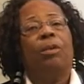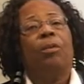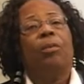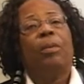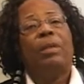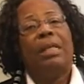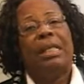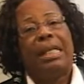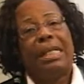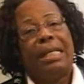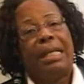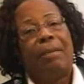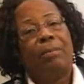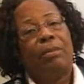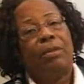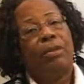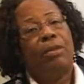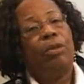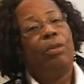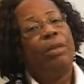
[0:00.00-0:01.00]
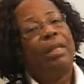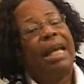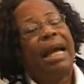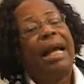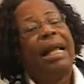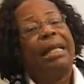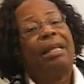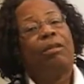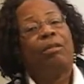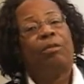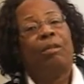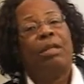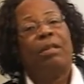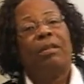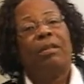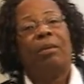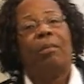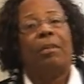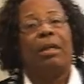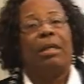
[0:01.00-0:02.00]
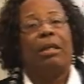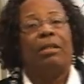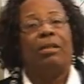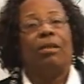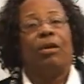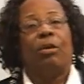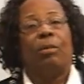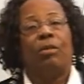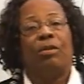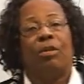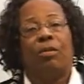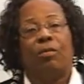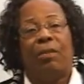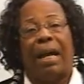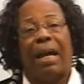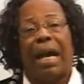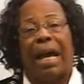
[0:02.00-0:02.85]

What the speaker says: We need them to know the algorithm in terms of